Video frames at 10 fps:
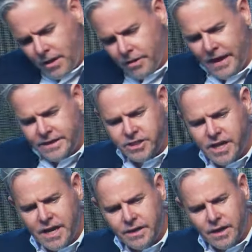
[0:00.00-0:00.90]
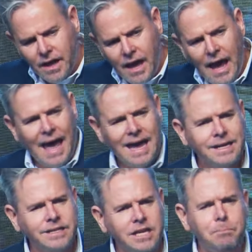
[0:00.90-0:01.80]
They said
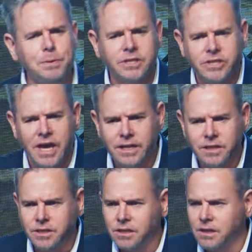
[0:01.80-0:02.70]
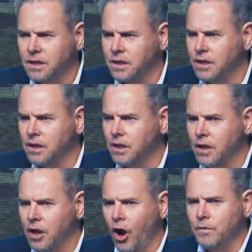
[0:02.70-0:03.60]
80%
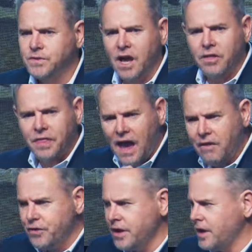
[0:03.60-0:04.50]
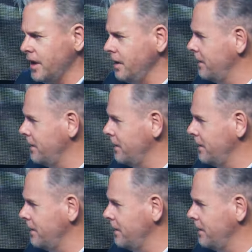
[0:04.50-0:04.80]
of South Africa